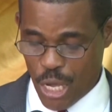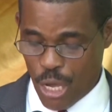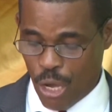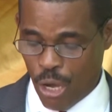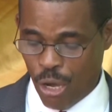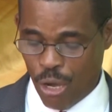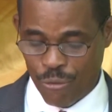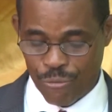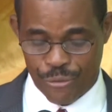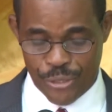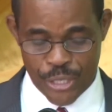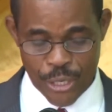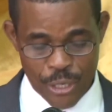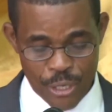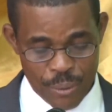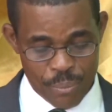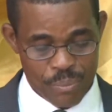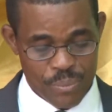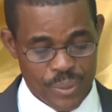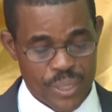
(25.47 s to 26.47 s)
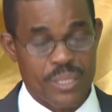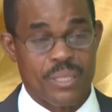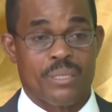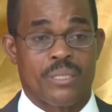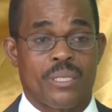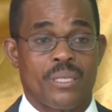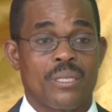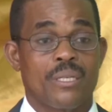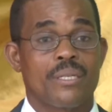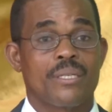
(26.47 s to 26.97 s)
of
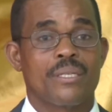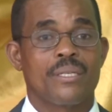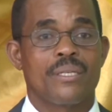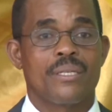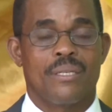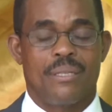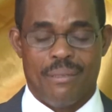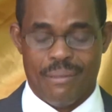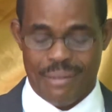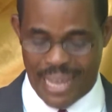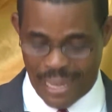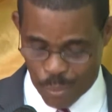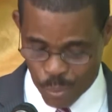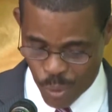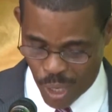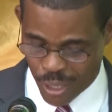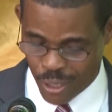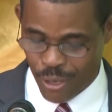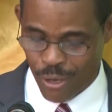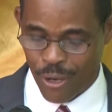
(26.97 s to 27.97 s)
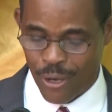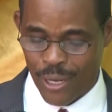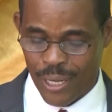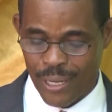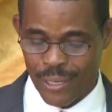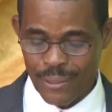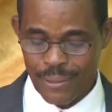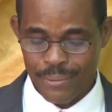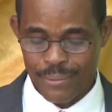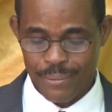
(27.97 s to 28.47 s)
terms like
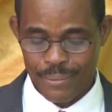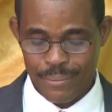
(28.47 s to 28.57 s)
Mongol,